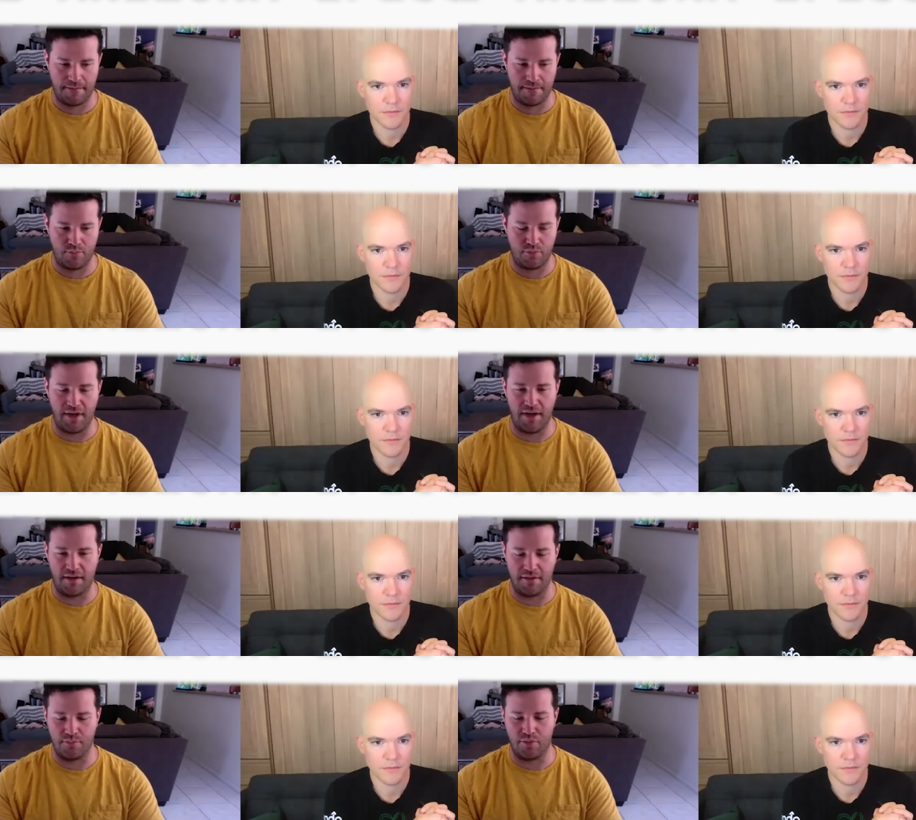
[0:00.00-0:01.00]

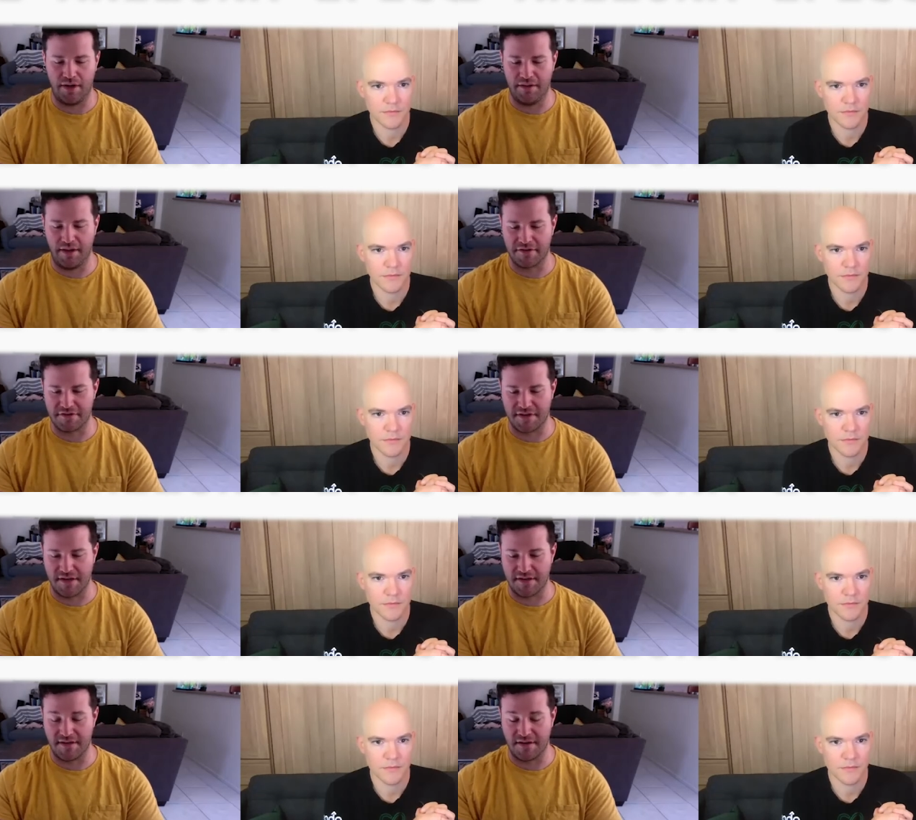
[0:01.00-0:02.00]
Speaker 1: bringing, bringing the
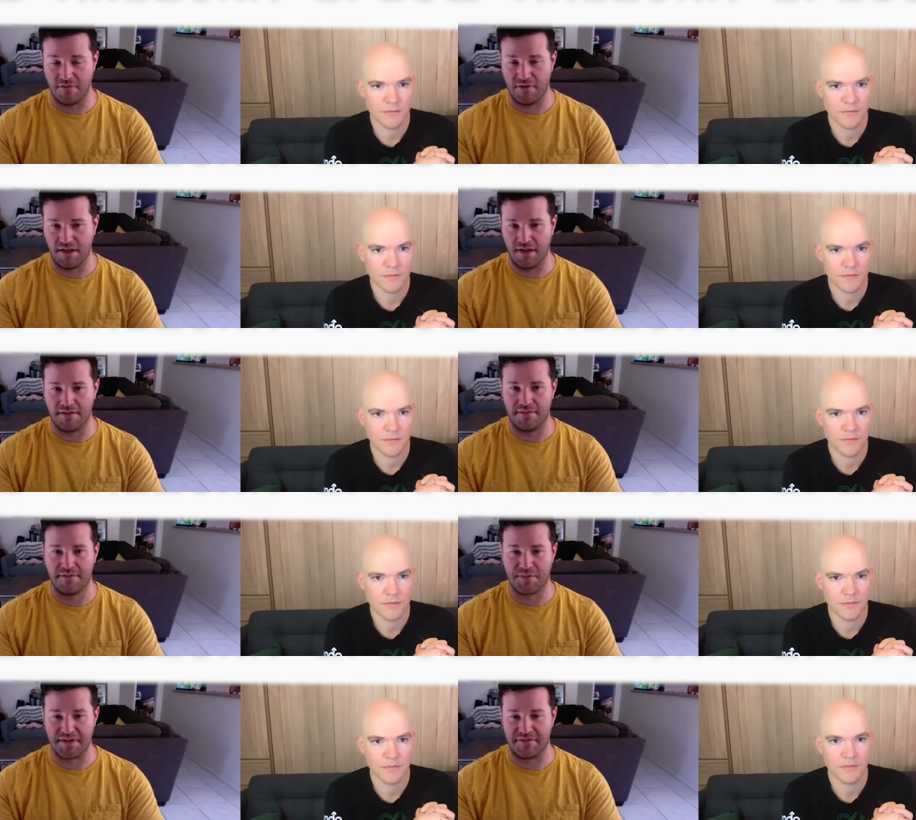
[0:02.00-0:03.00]
exercises that you need
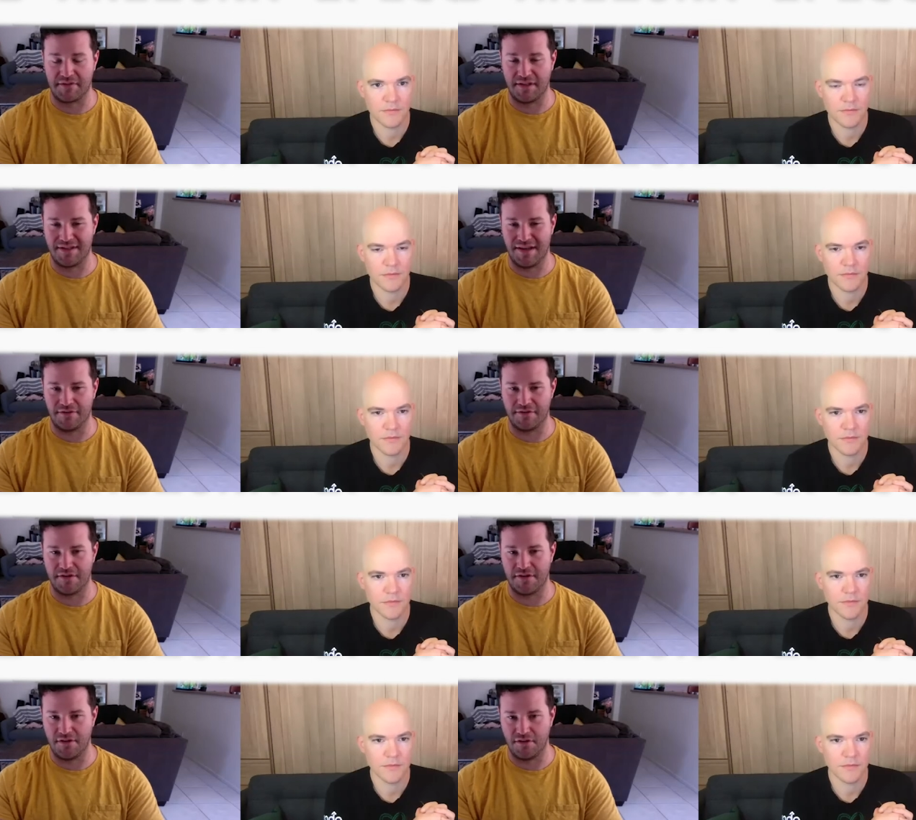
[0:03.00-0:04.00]
specifically tailored
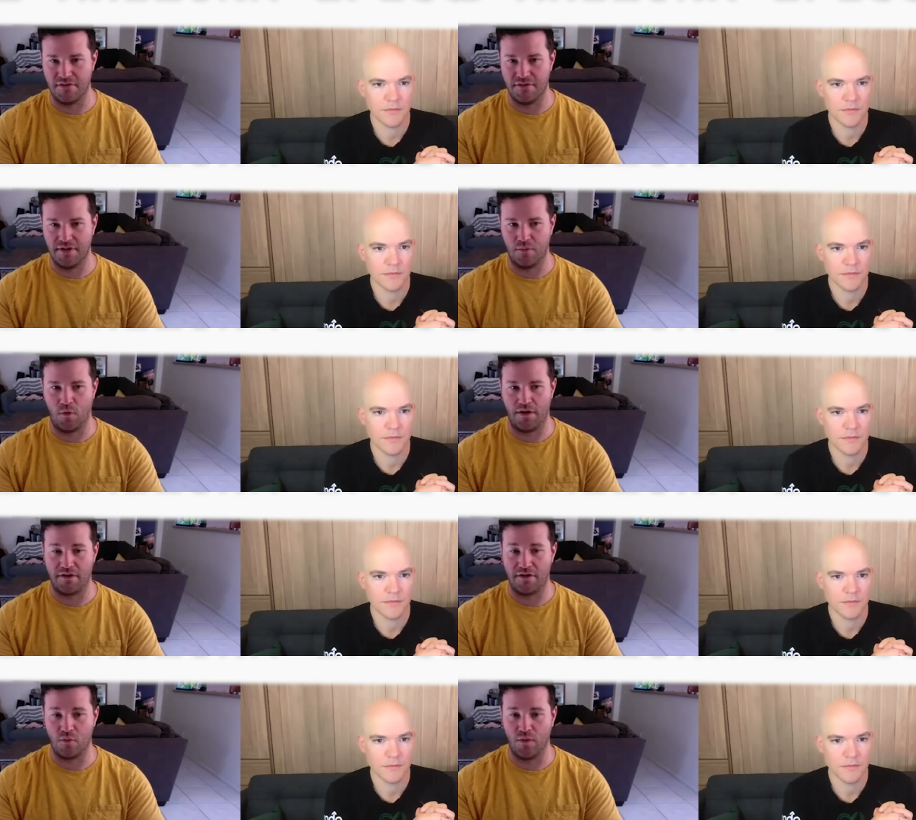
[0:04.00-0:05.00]
to you and what
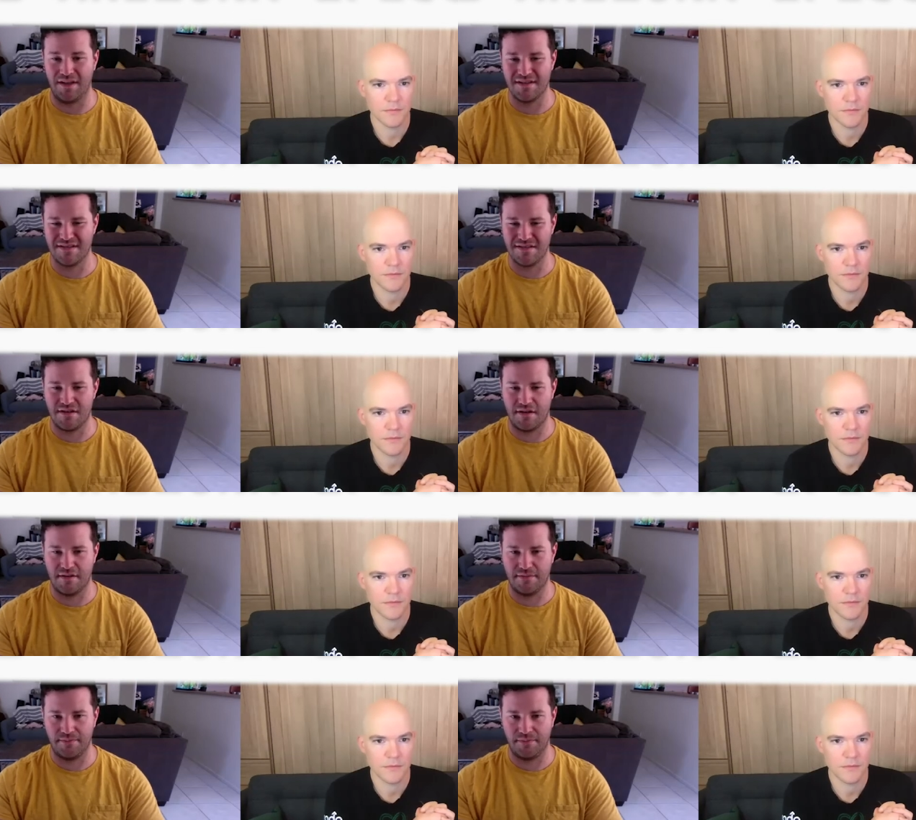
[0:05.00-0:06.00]
your weaknesses
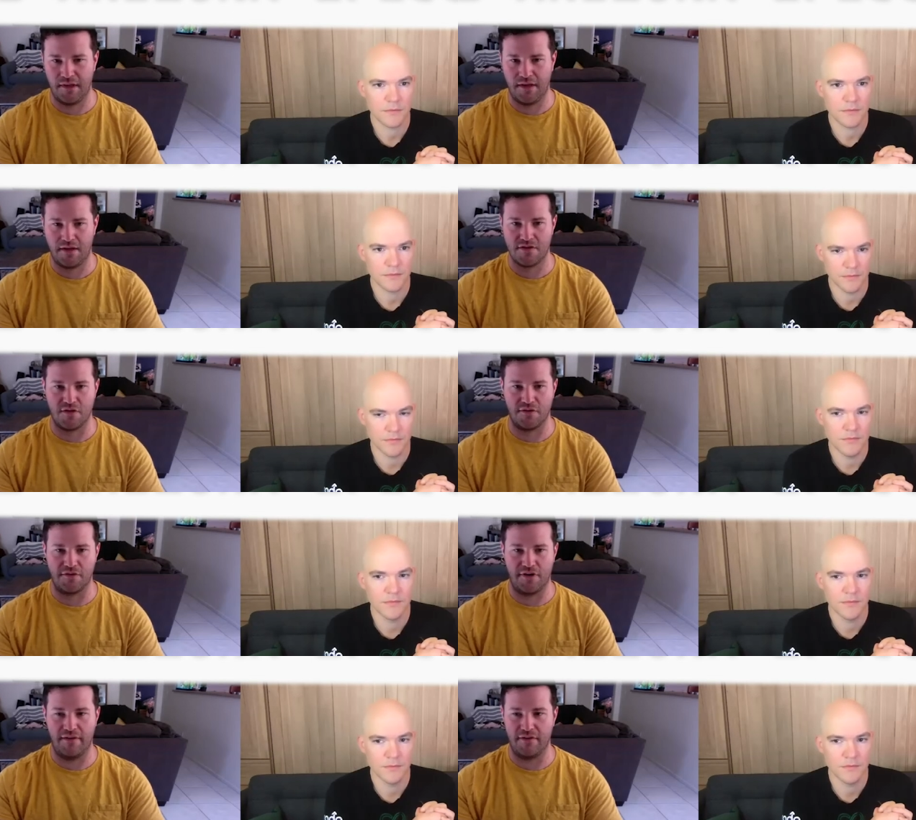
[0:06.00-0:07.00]
are. Mm-hmm. So if
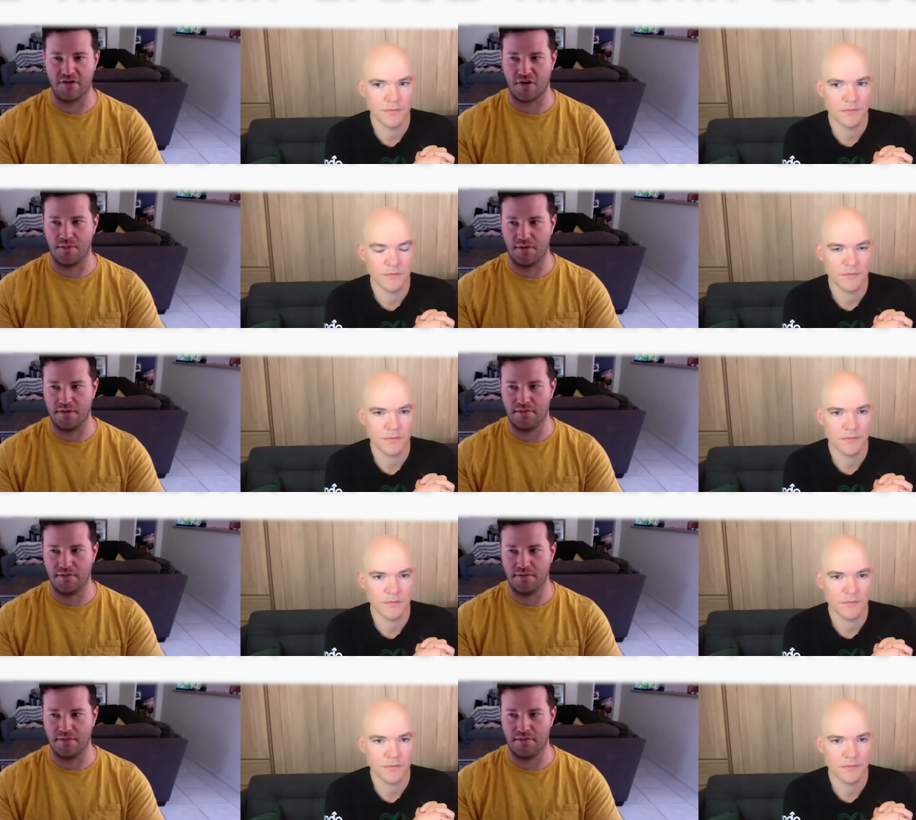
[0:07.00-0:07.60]
you're having trouble